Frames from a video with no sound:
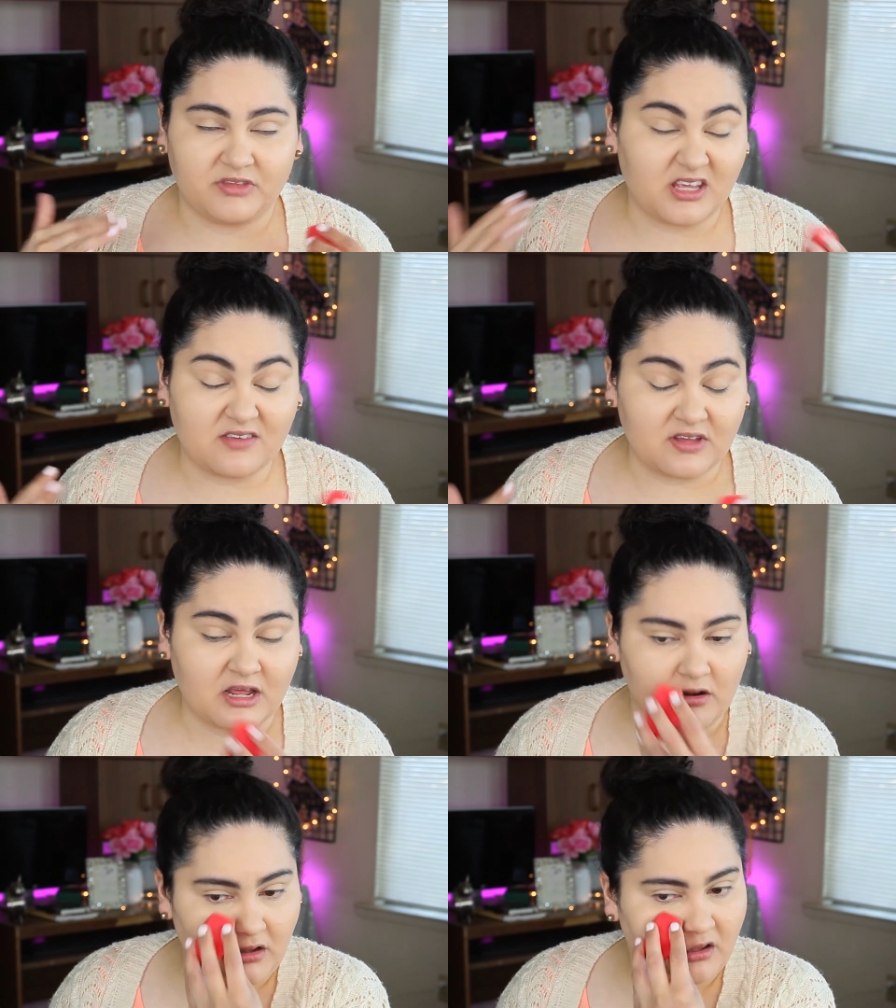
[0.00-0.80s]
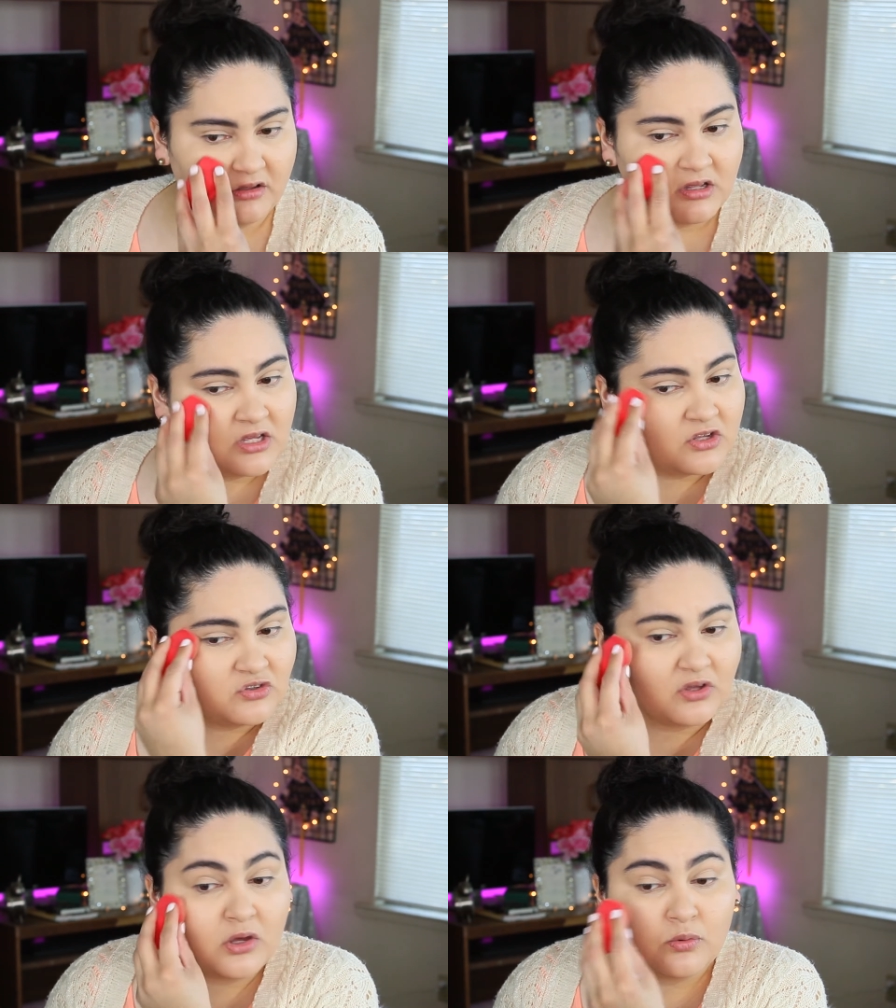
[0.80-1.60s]
even at all.
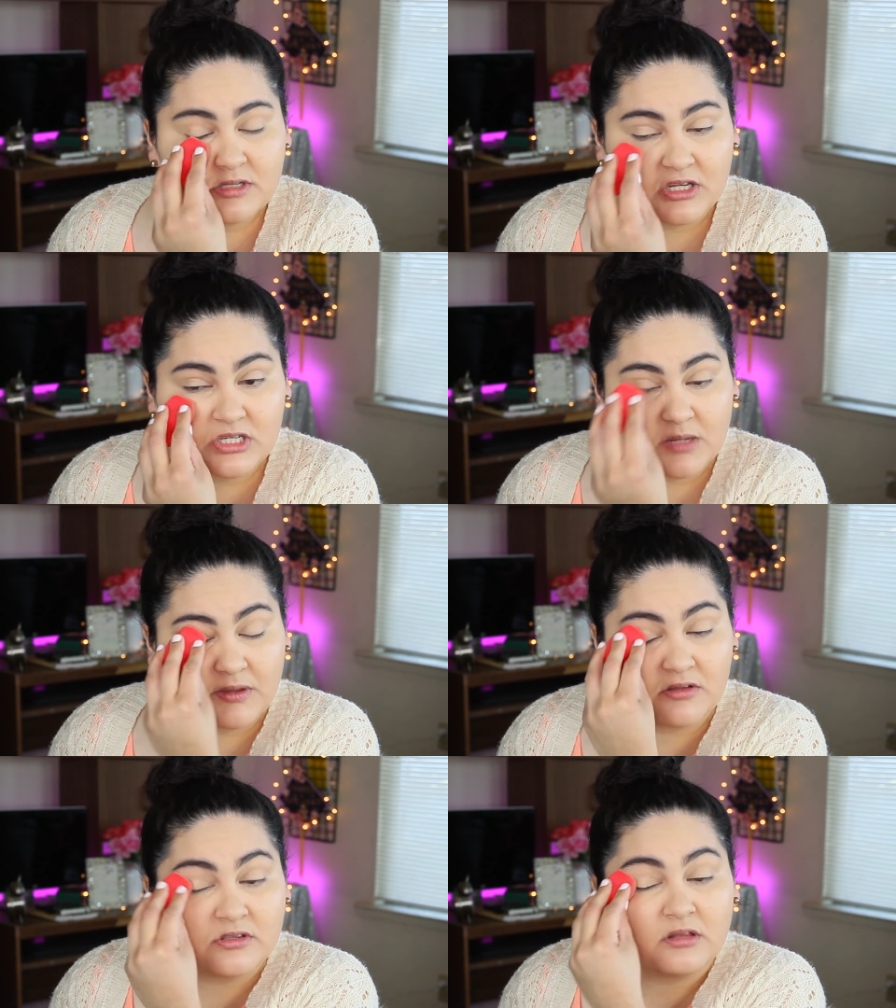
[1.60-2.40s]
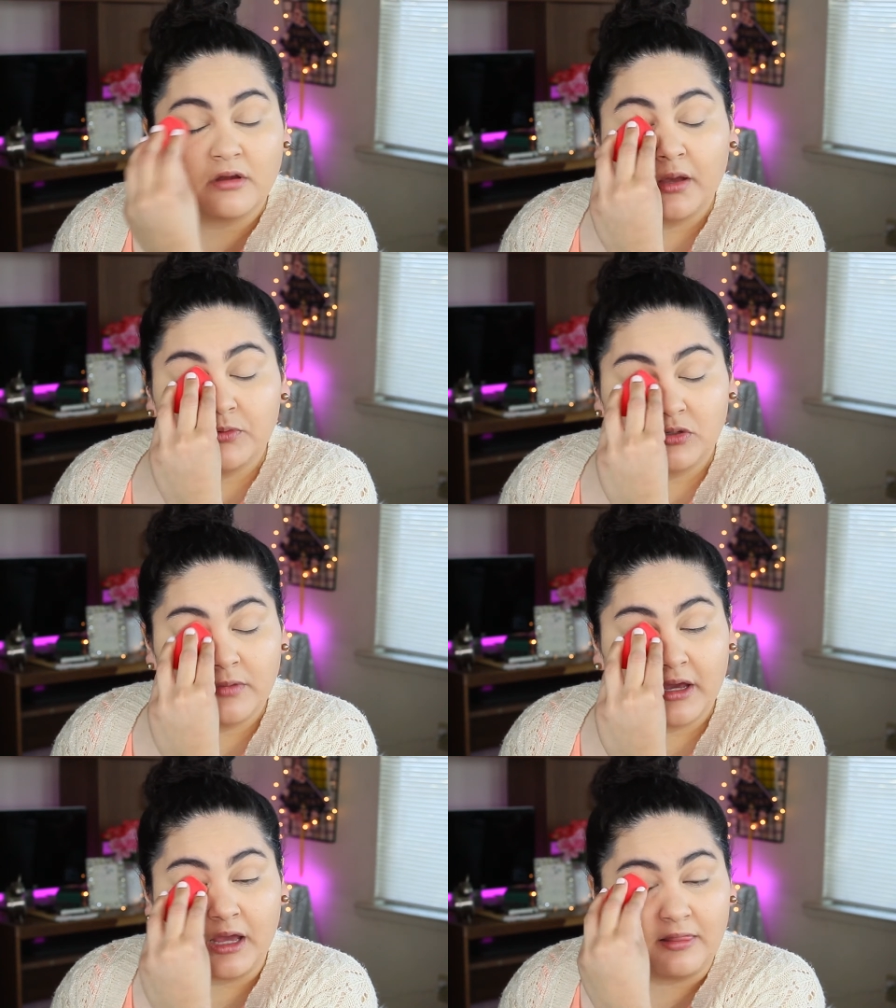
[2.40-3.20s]
So I always like to take my concealer up to
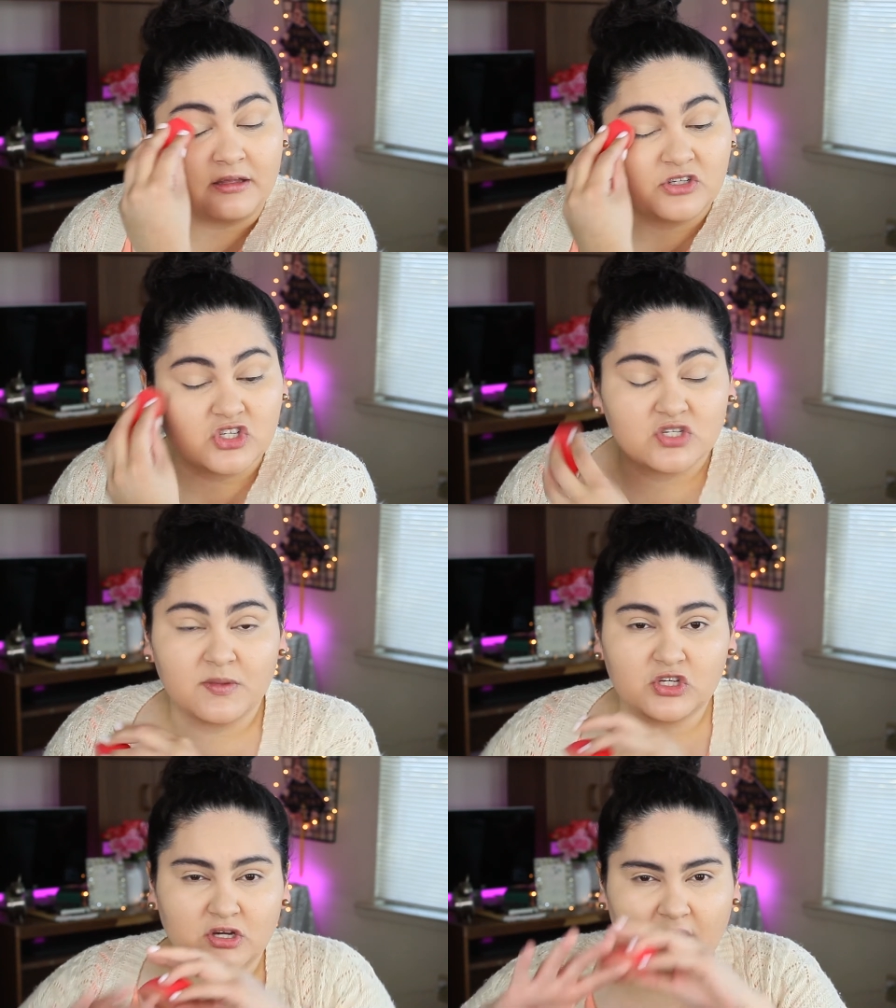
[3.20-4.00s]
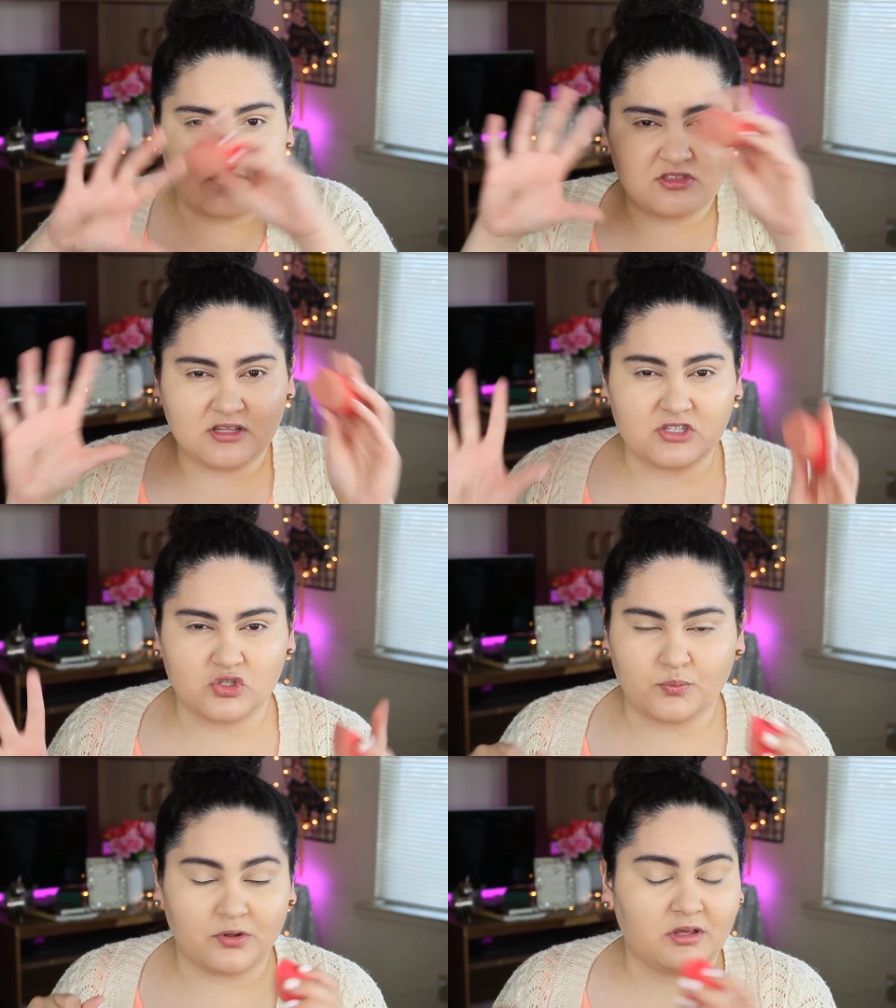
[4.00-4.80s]
my eyelid just to make sure everything's
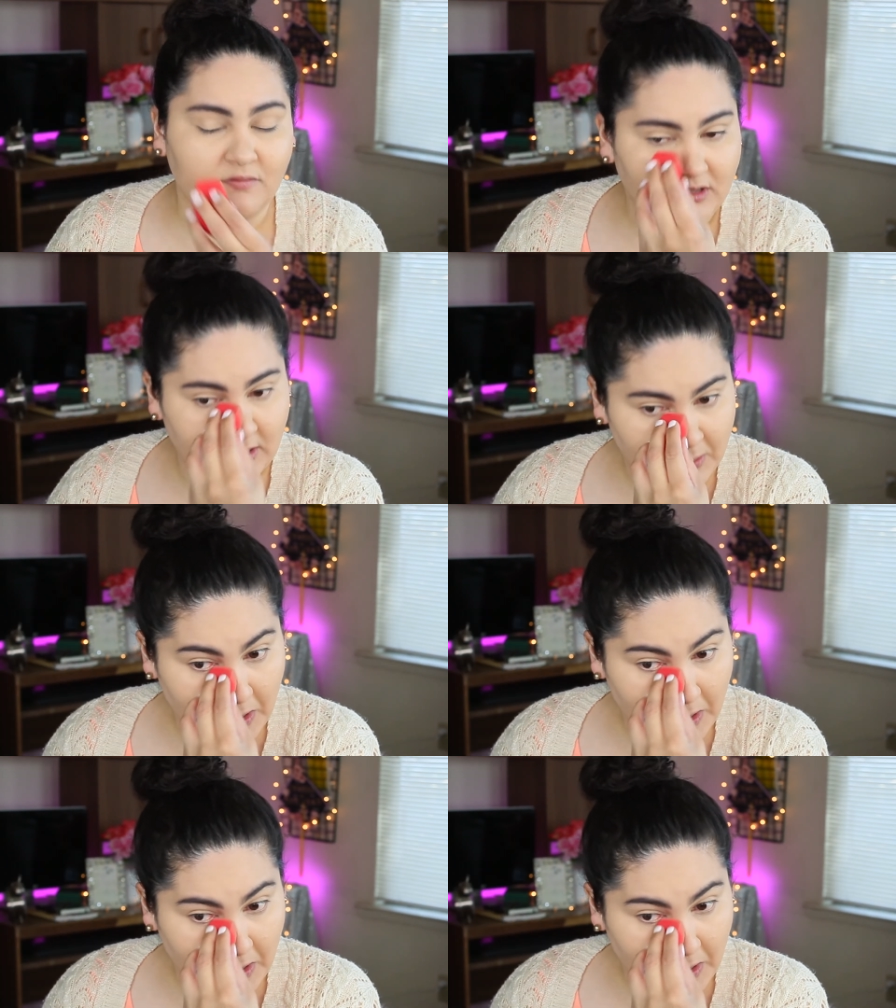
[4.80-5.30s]
super even.